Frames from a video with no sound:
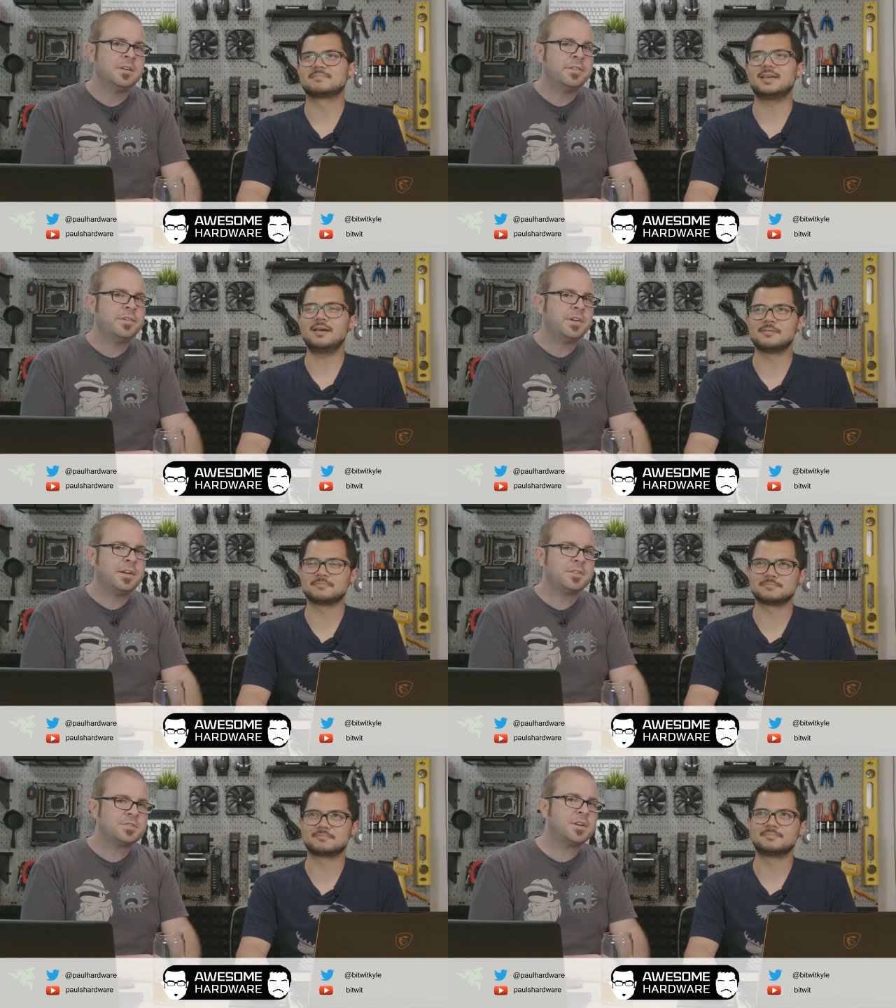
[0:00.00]
Speaker 1: Yeah.
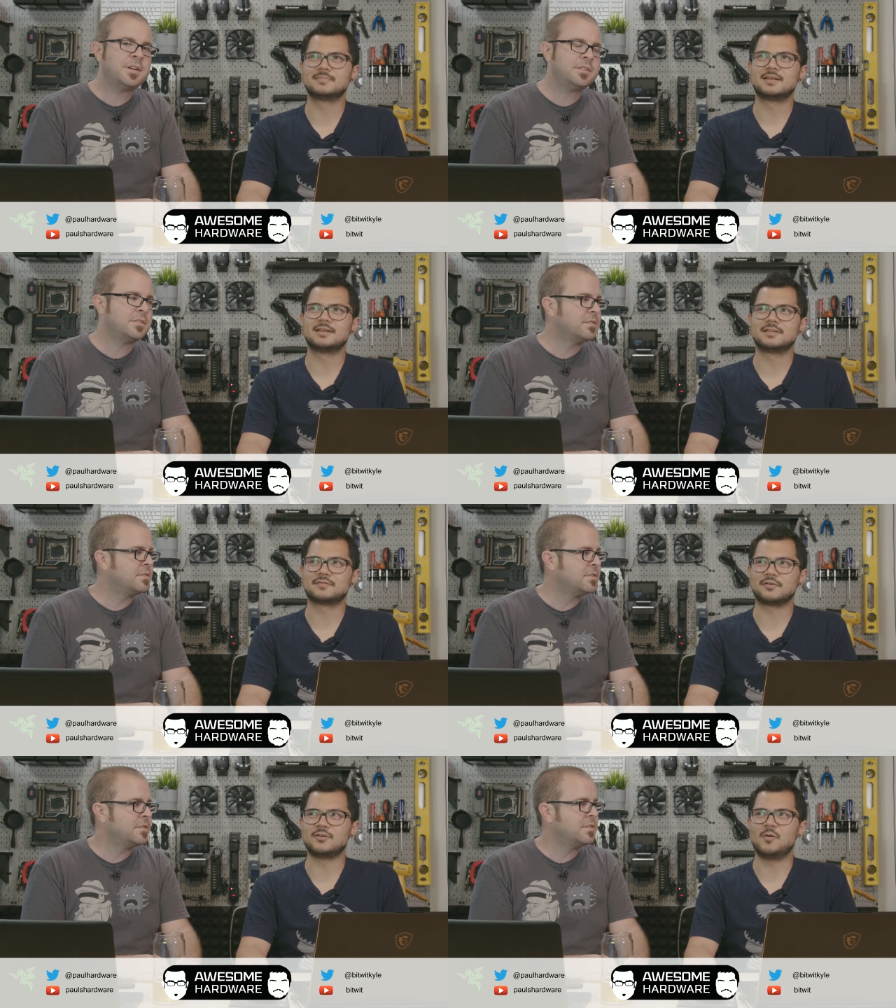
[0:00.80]
And you're trying to.
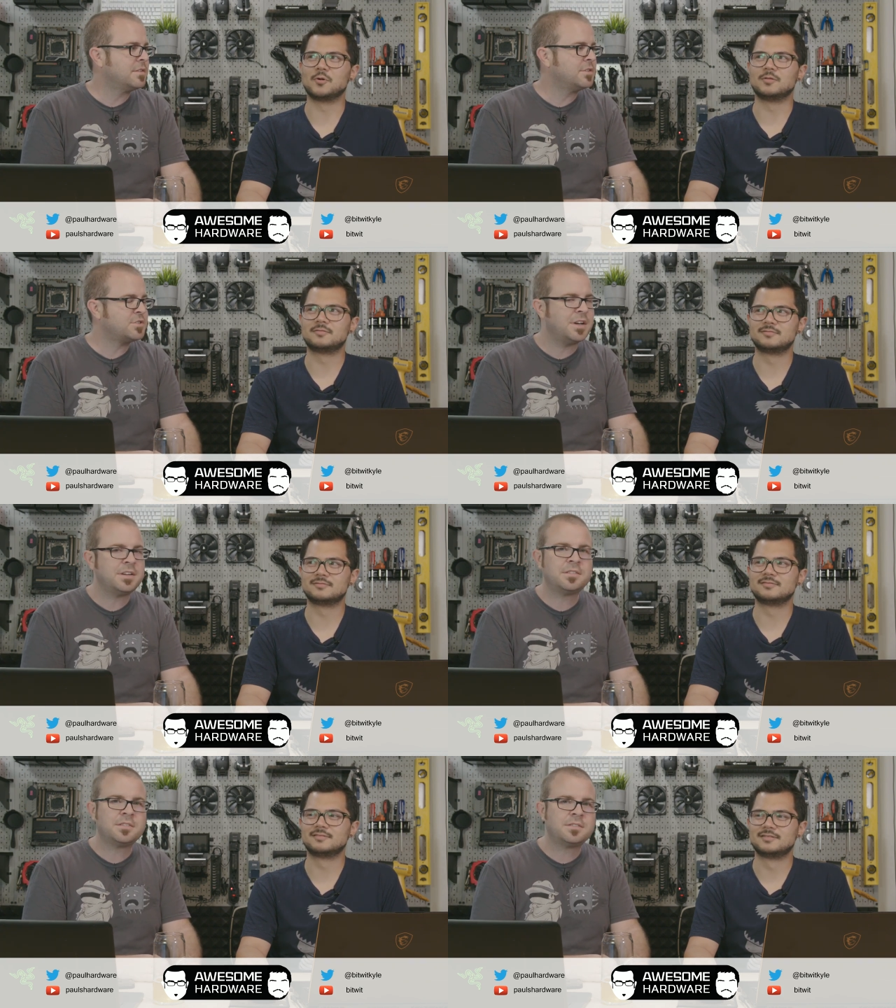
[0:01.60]
It's very to, noble. You're trying
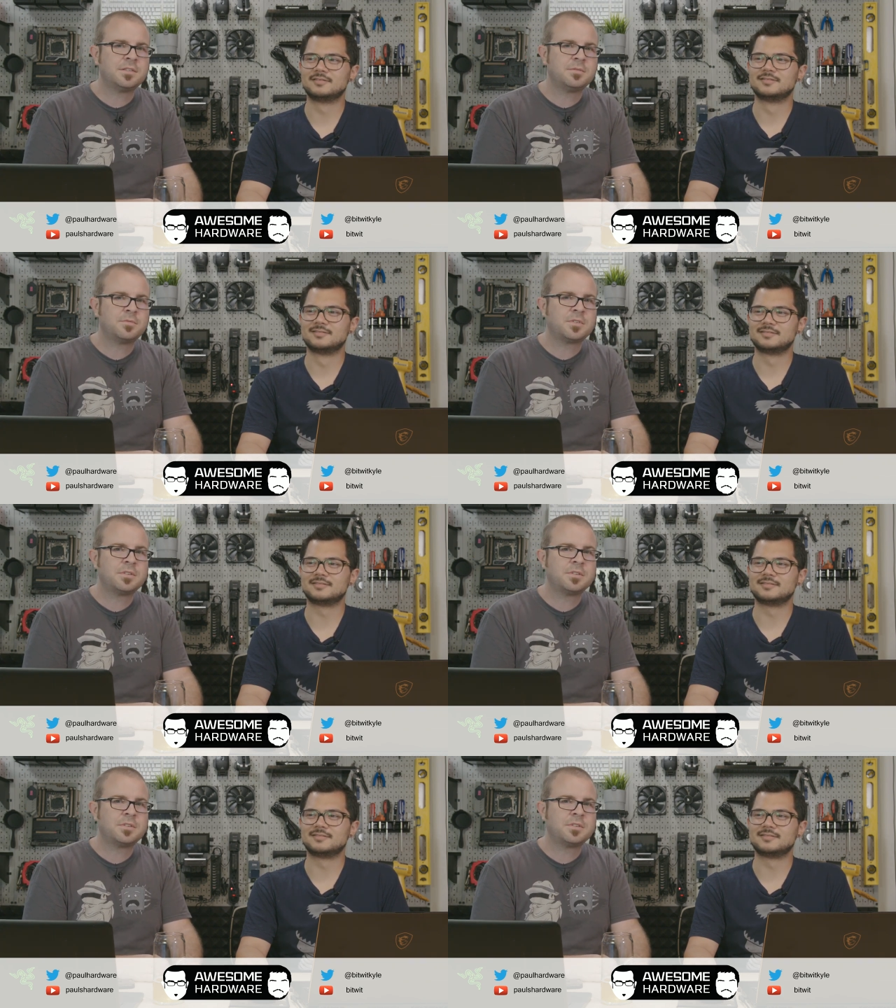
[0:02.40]
to to